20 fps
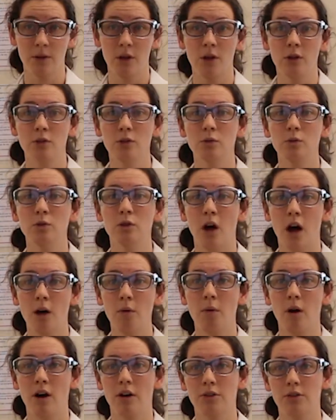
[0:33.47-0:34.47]
Do
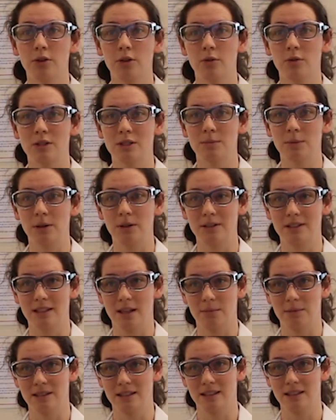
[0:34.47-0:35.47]
not walk through the spilled
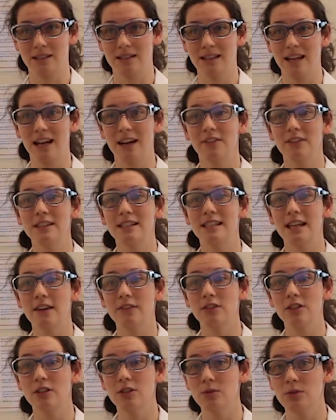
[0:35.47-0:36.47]
substance, and if it's
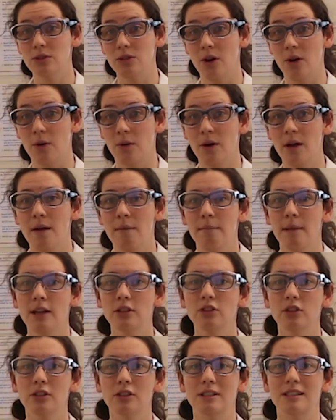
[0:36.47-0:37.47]
safe to do so,
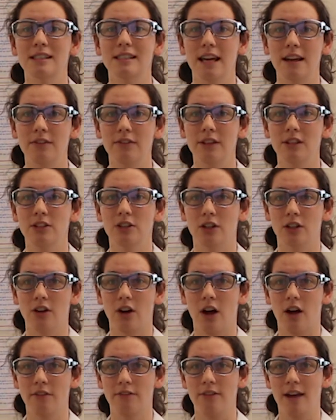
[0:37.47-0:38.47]
make sure to safely
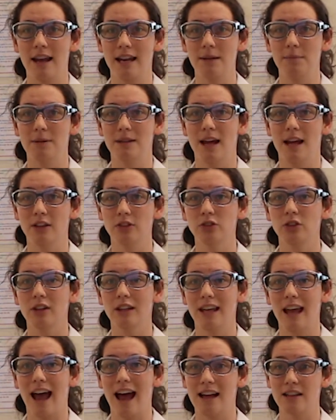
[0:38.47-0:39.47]
turn off any
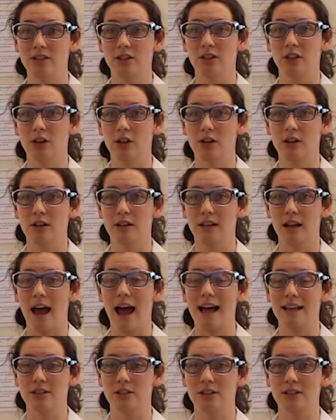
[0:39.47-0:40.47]
potentially
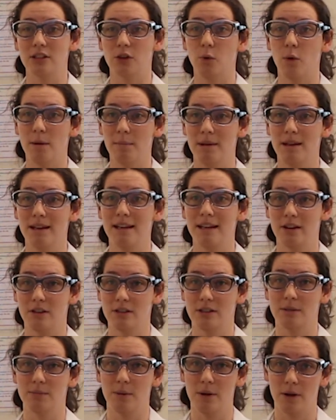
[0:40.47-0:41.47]
hazardous equipment near
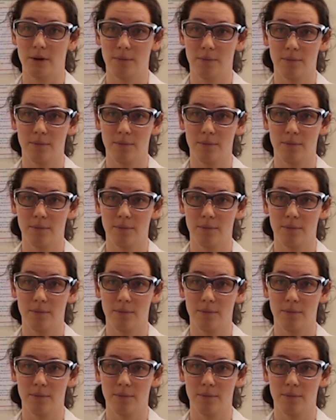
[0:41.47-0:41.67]
the spill.